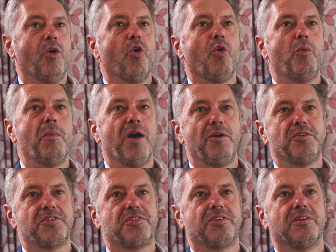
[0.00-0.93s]

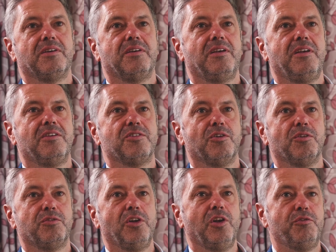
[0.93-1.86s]
almost sort
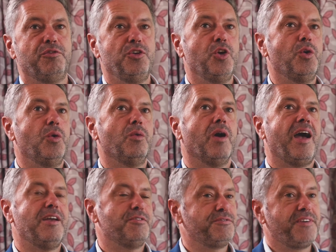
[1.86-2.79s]
of view
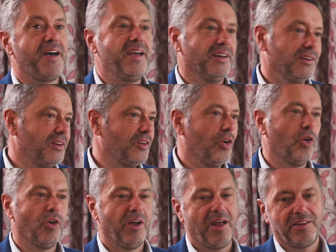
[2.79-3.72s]
a fail
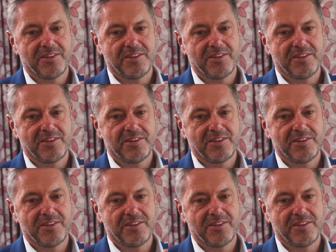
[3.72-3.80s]
or